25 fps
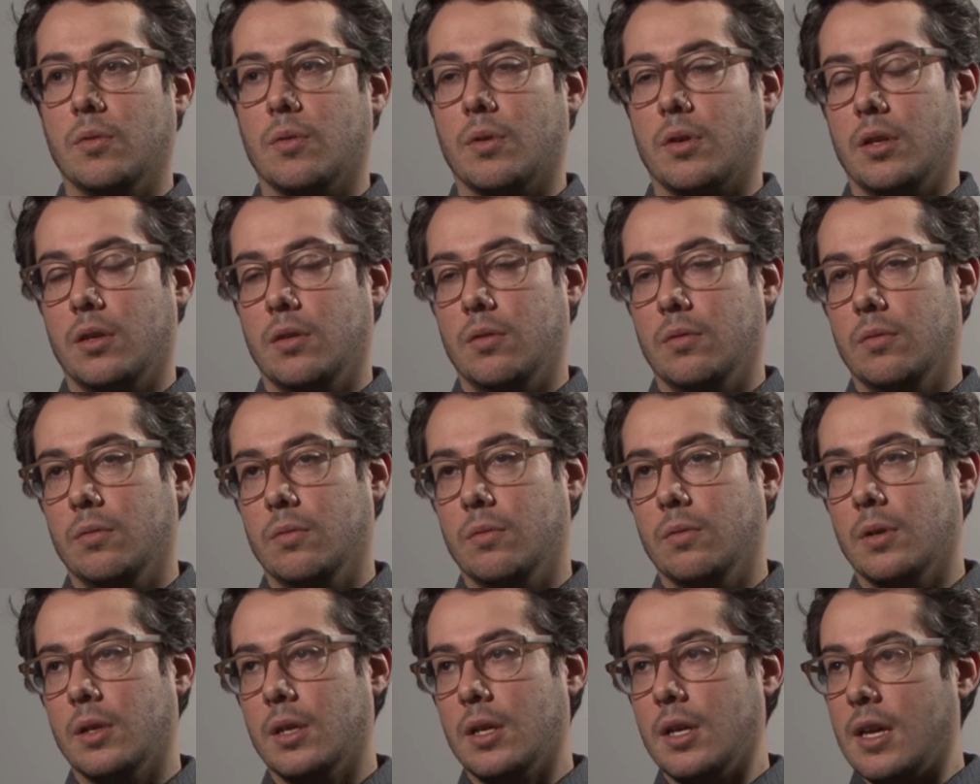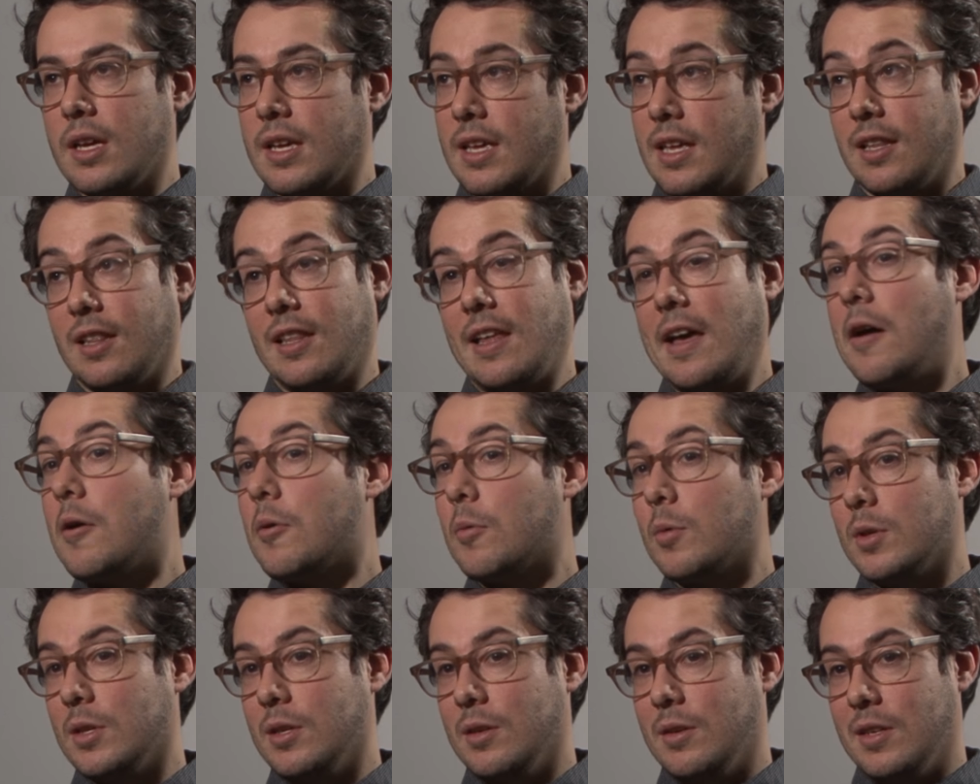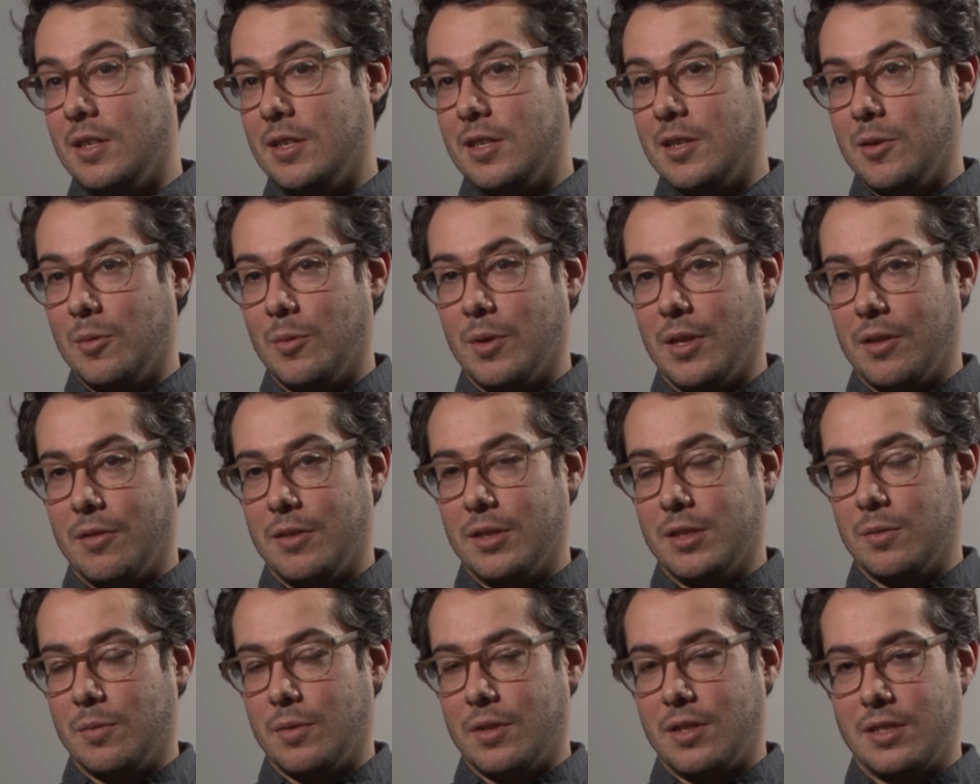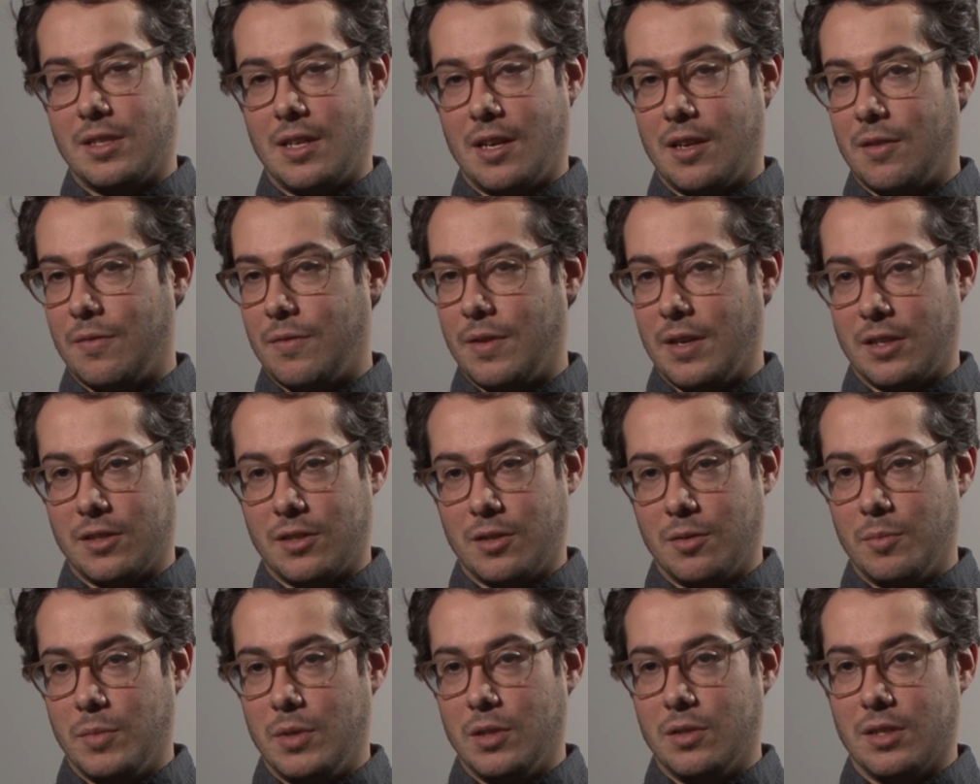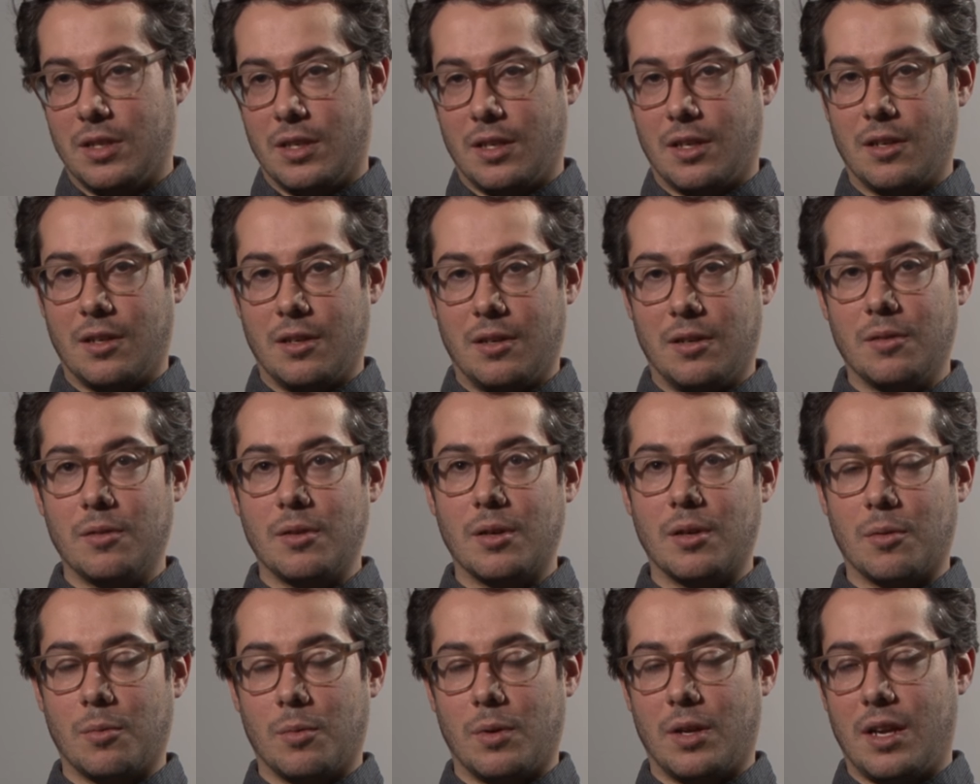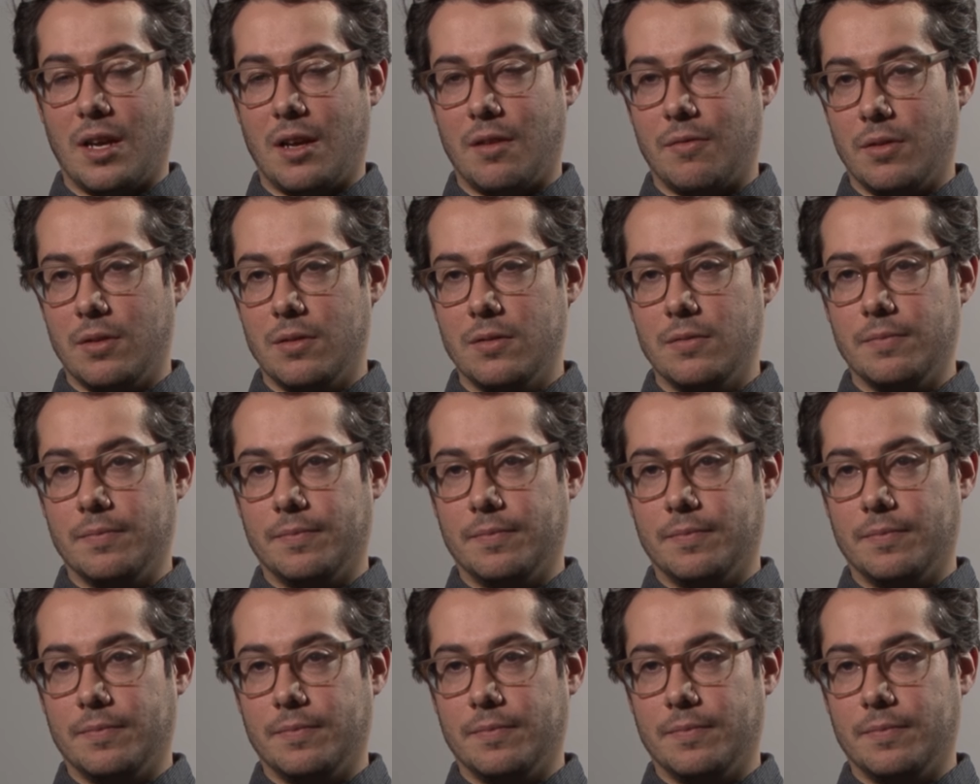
or you get loud when you need to, whether it's with sound effects or music or what have you.